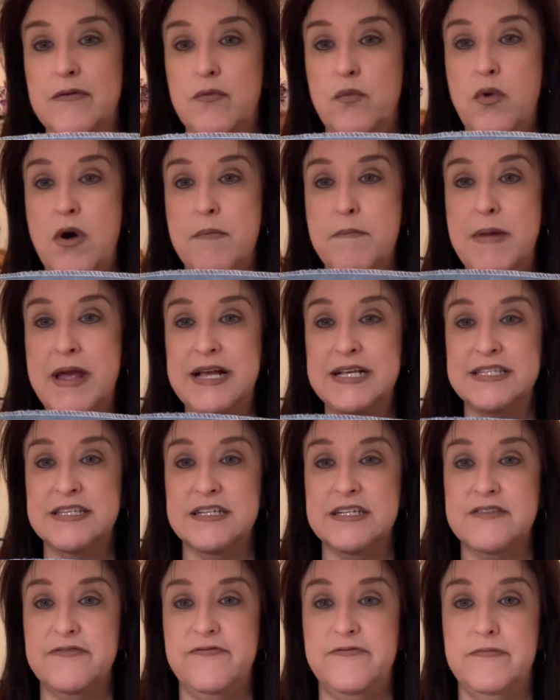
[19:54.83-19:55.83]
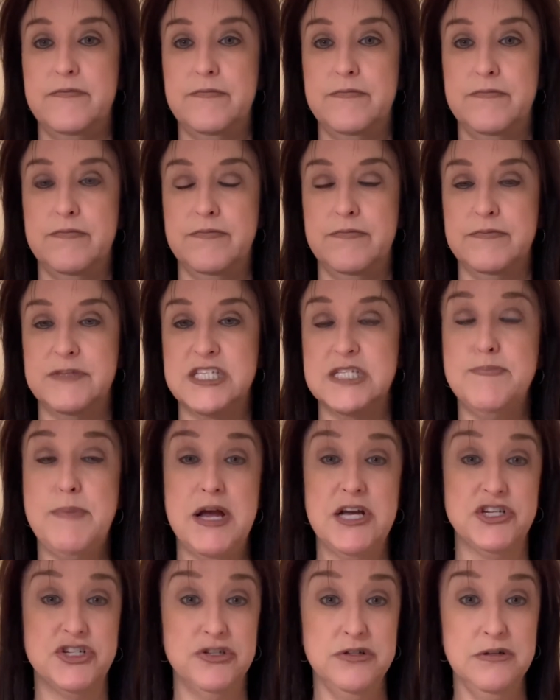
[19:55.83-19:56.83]
what makes this
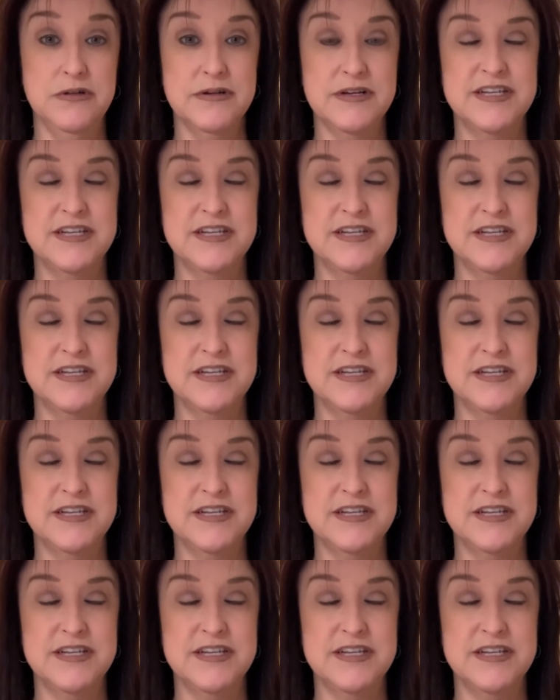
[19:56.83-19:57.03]
special